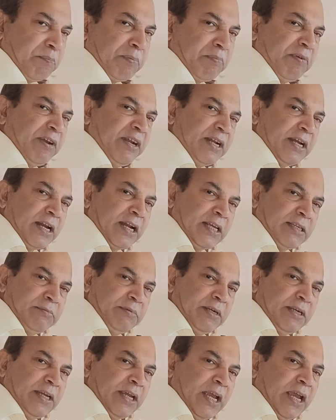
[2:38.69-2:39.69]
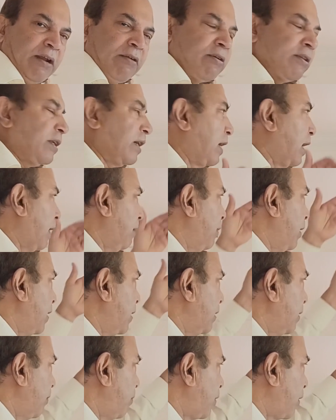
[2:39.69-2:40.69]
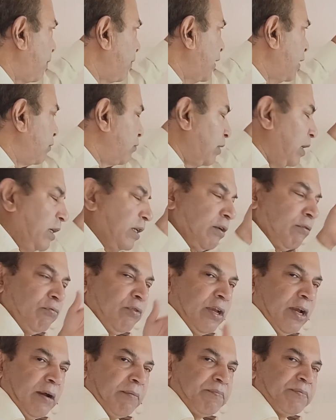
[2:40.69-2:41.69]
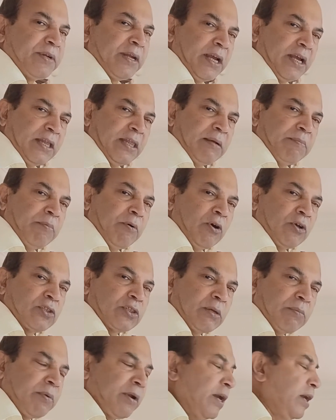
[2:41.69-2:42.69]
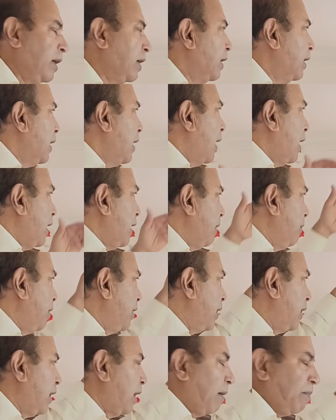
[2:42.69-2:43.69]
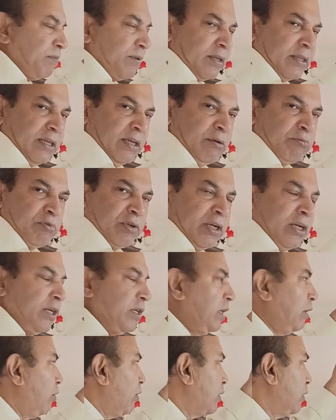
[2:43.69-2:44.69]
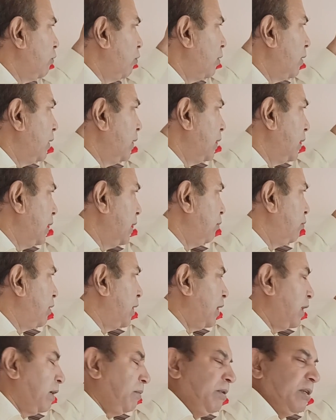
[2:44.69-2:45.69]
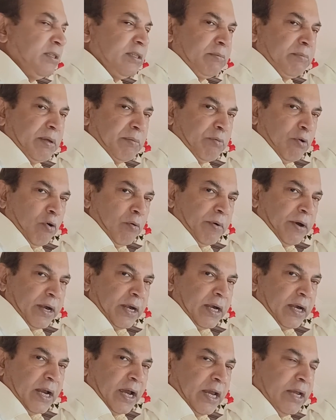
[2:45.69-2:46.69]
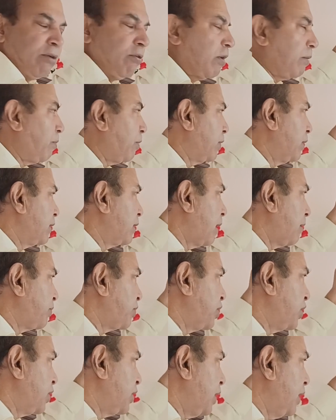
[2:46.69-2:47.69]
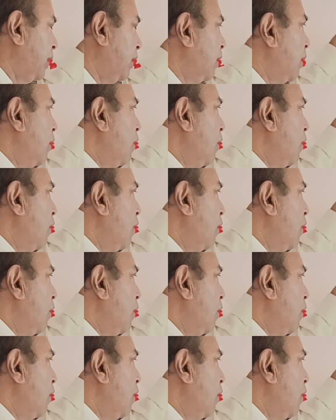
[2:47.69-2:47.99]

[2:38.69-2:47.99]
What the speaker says: feeder has been taken, or the cable from the utility we have taken the power supply. Immediately after the utility, or the utility means it may be overhead line or for the substation,